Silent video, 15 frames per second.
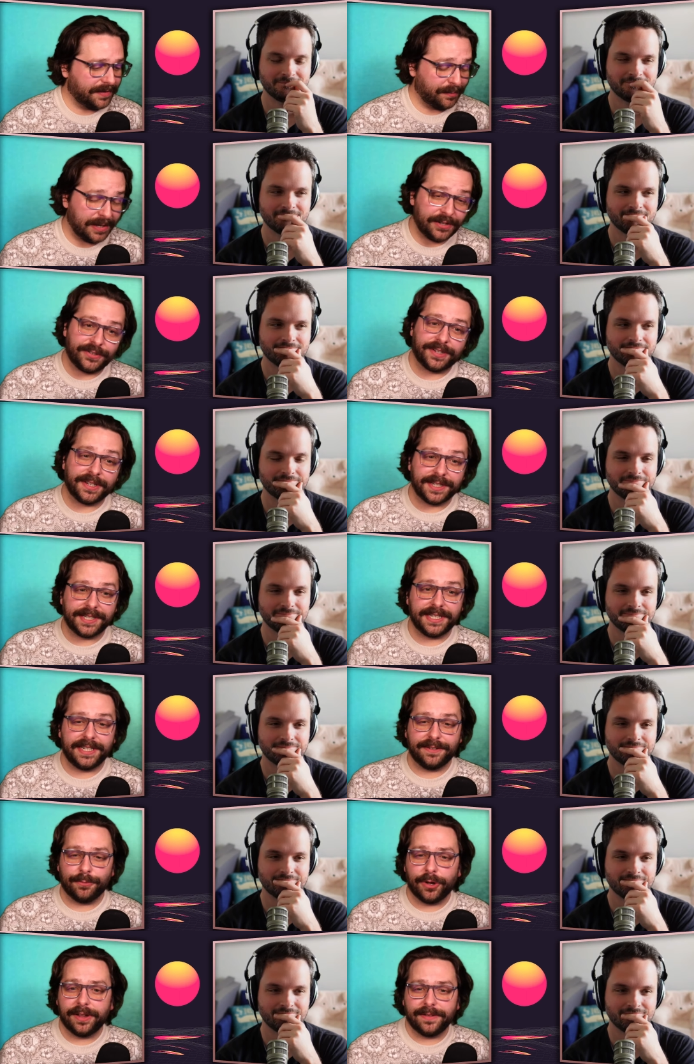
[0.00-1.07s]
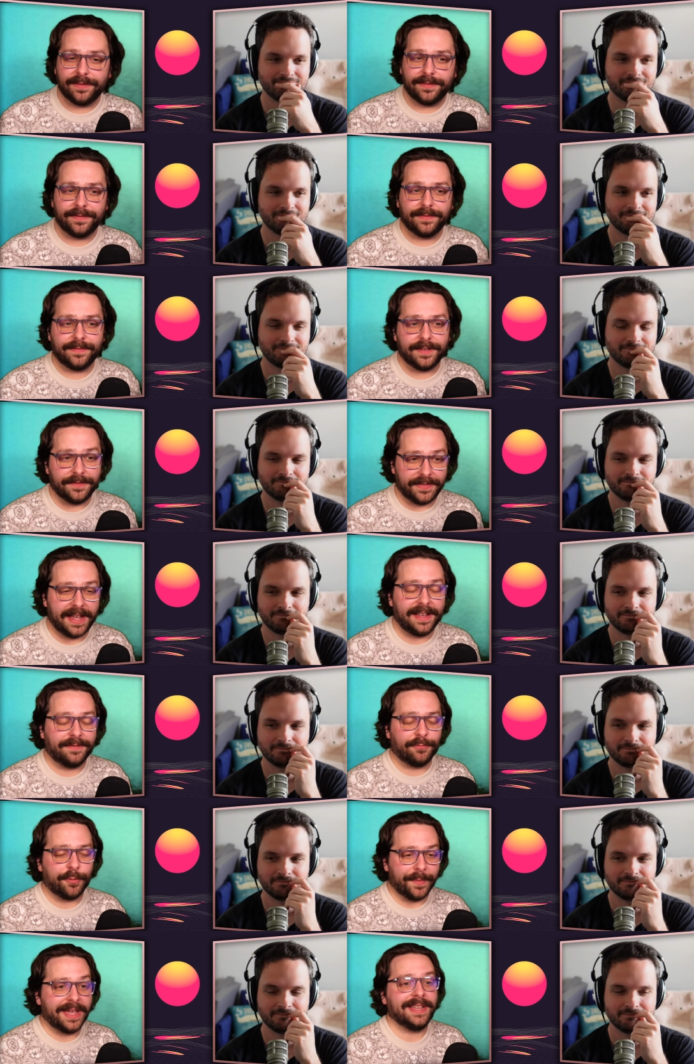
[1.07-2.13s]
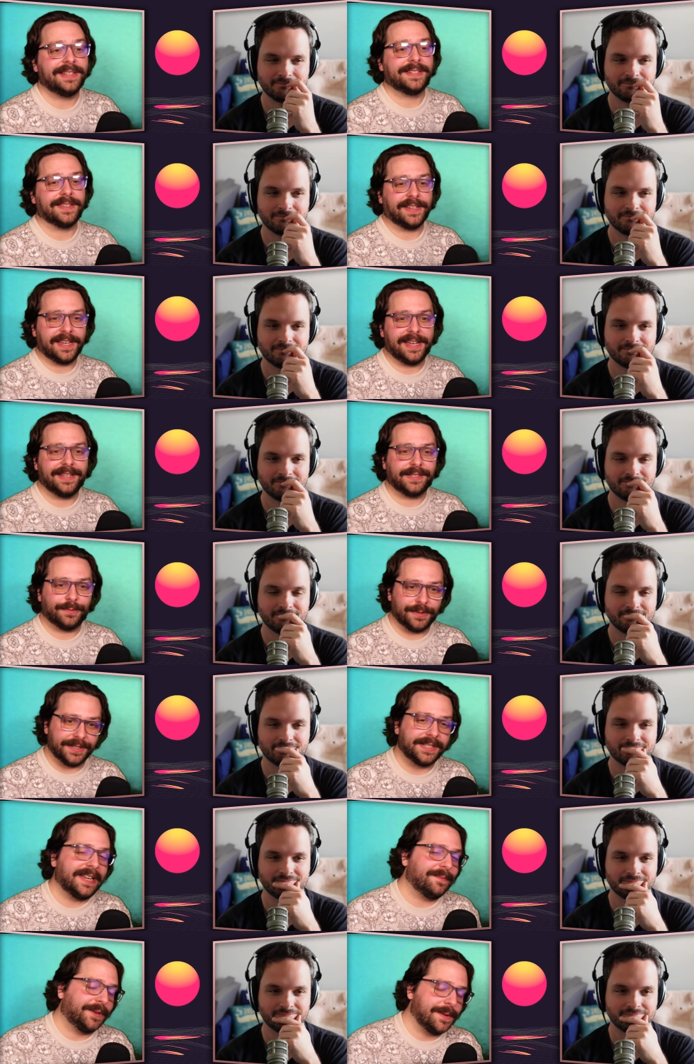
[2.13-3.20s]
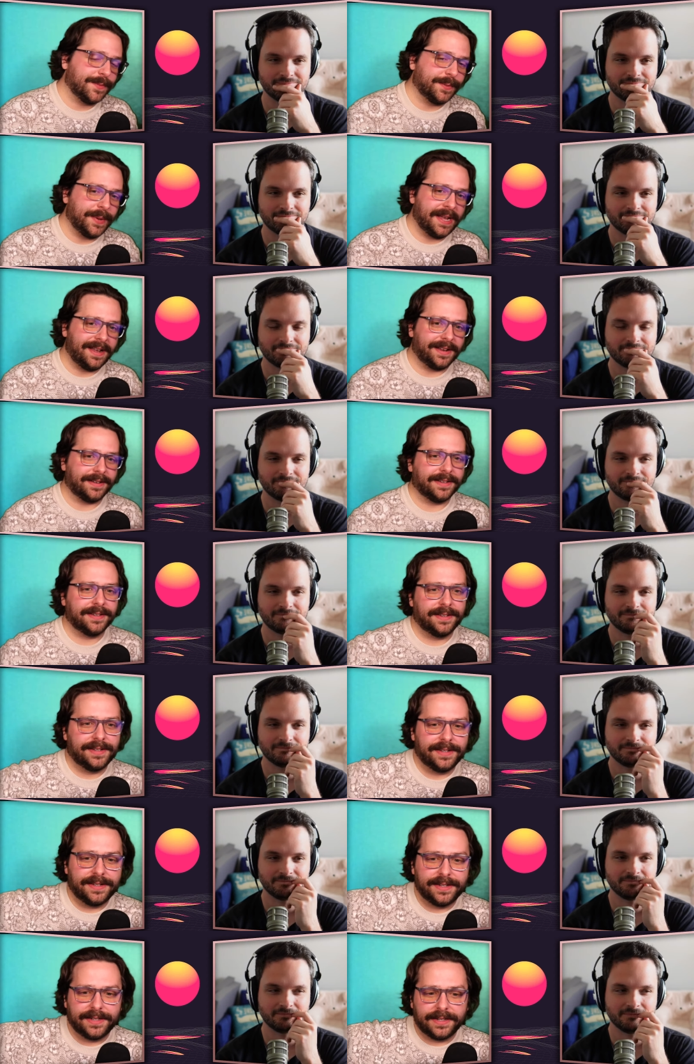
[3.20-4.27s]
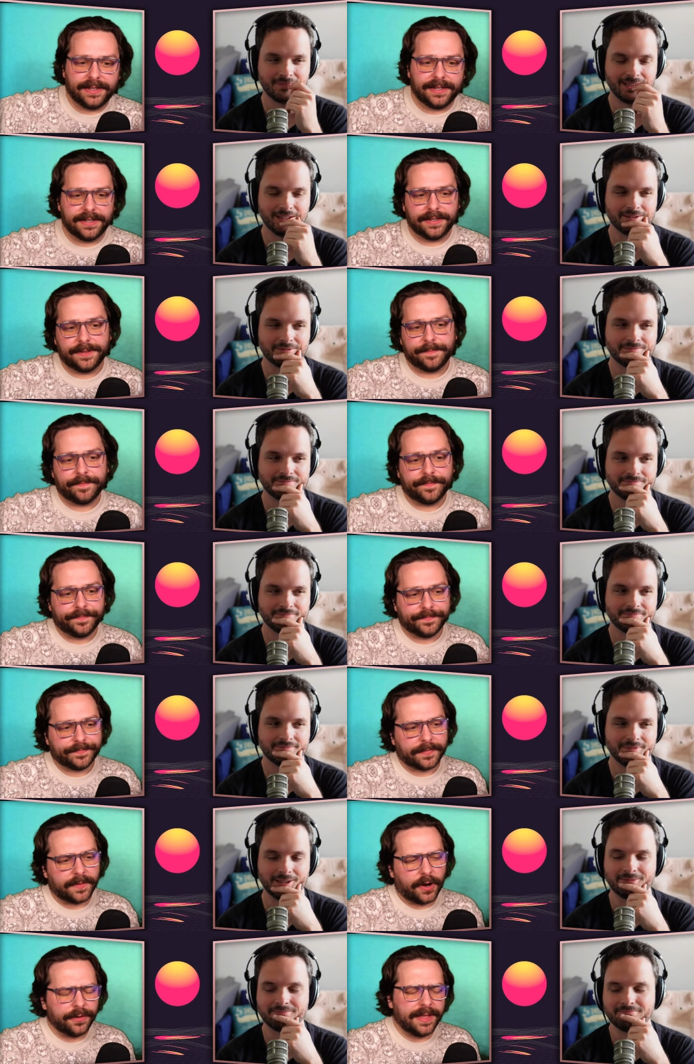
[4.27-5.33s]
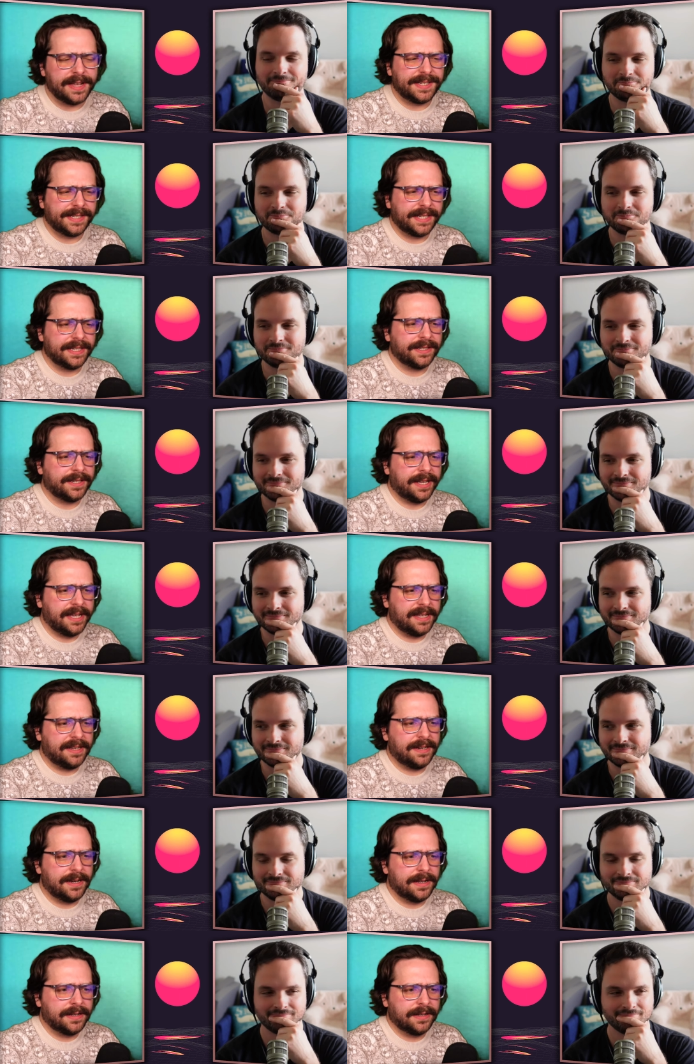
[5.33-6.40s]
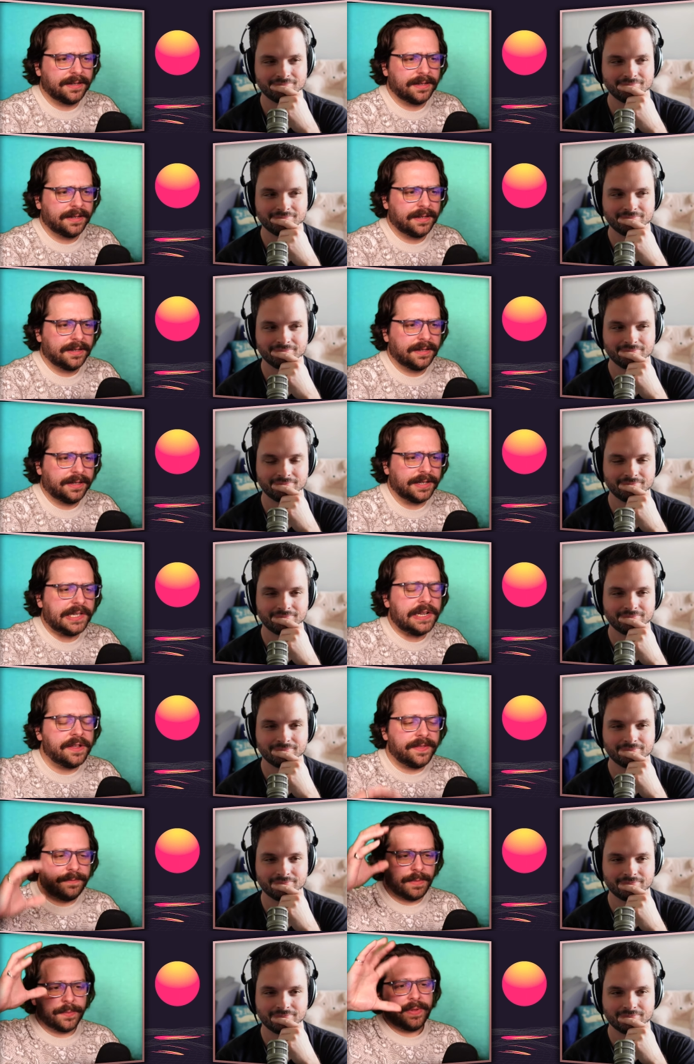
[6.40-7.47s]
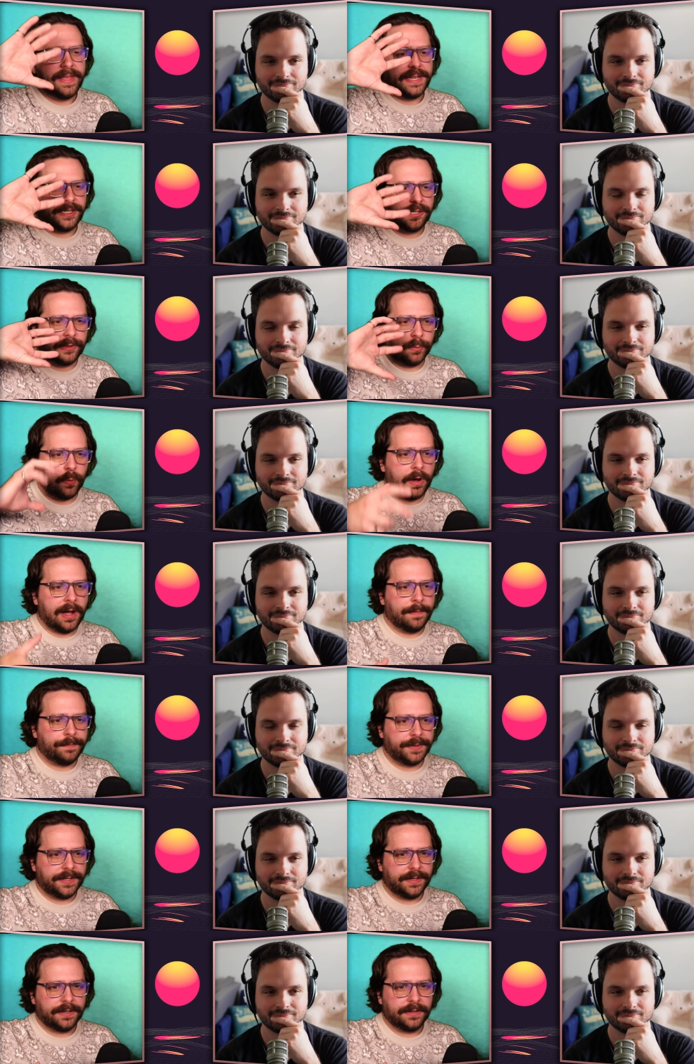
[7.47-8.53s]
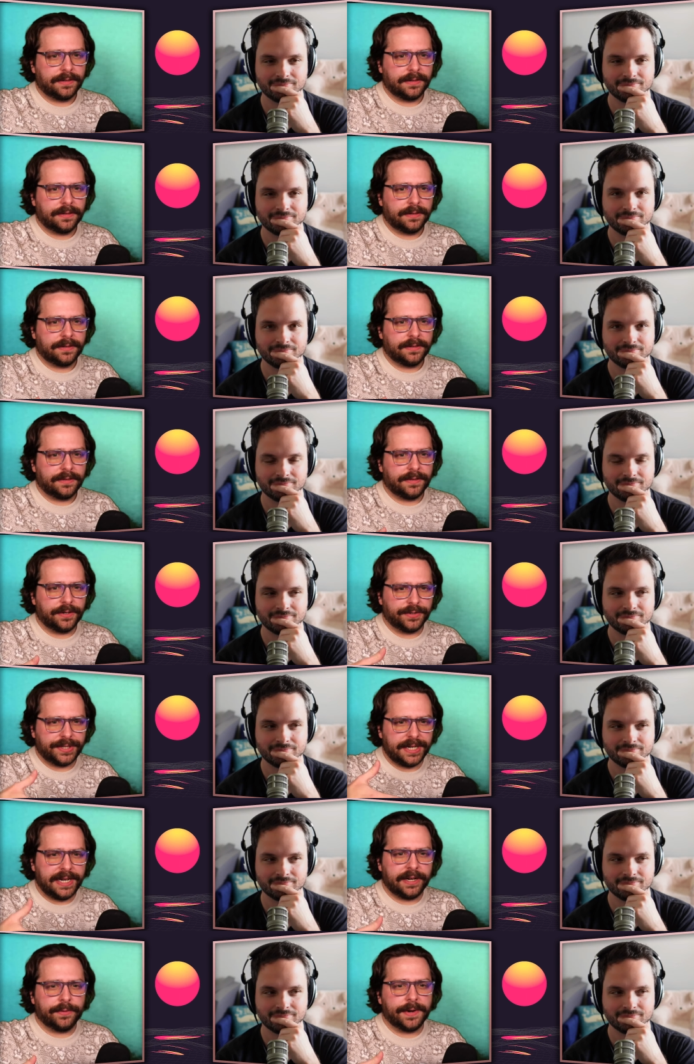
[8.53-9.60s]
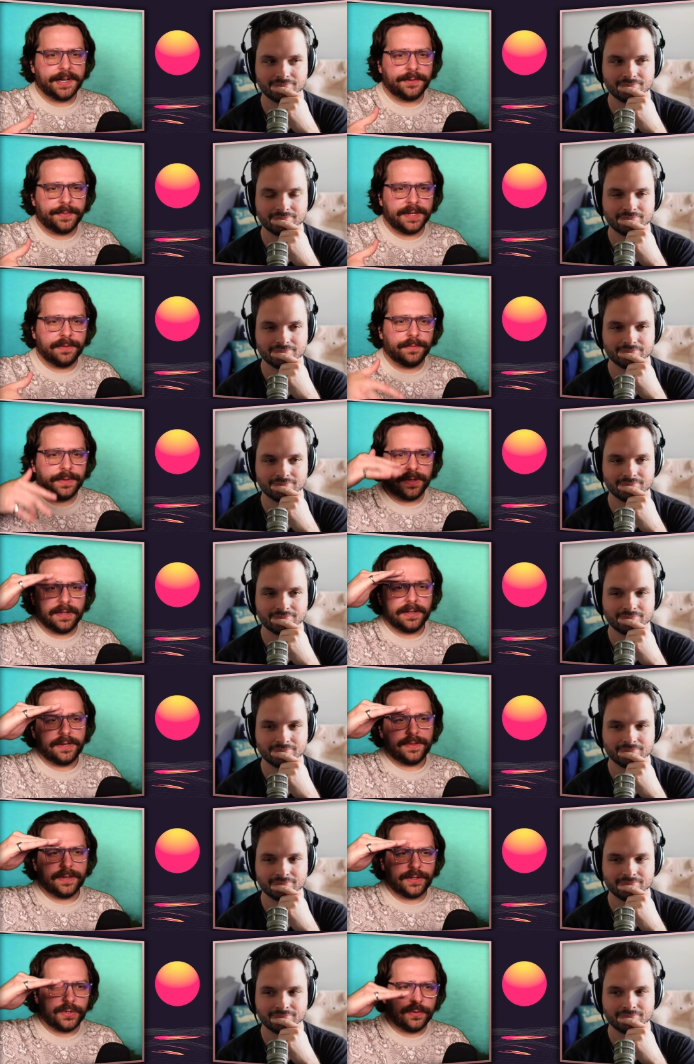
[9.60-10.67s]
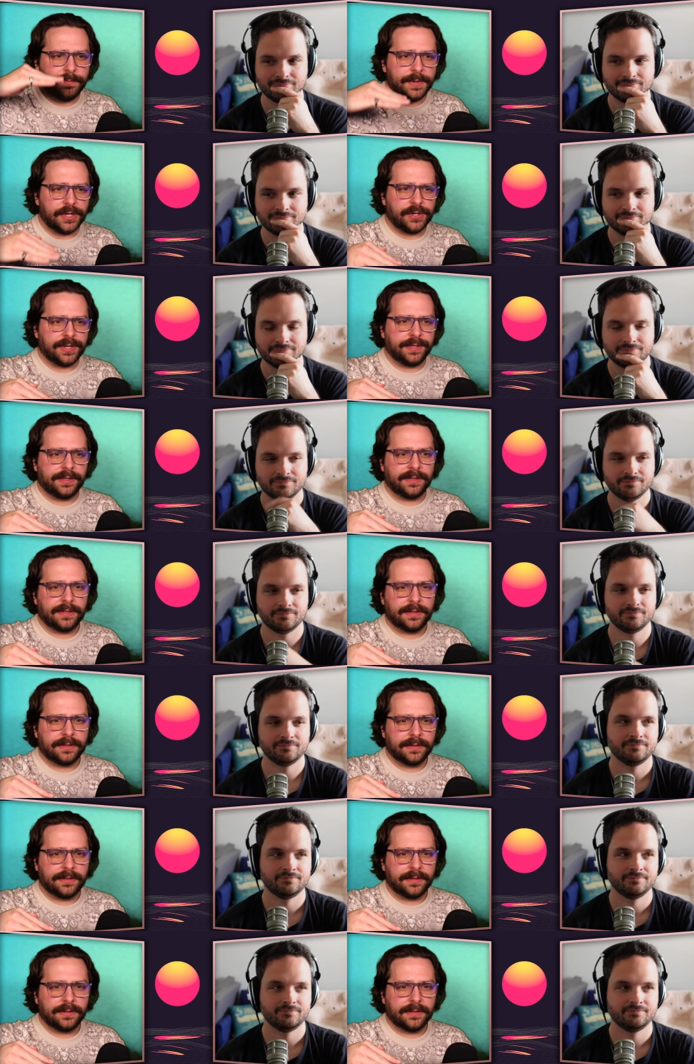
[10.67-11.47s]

Speaker 1: be interesting to see what if that remains the case when Sam comes back. Yeah. Yeah. Are they still in? Because you know, remember they swapped their seating arrangement when they did the two missions.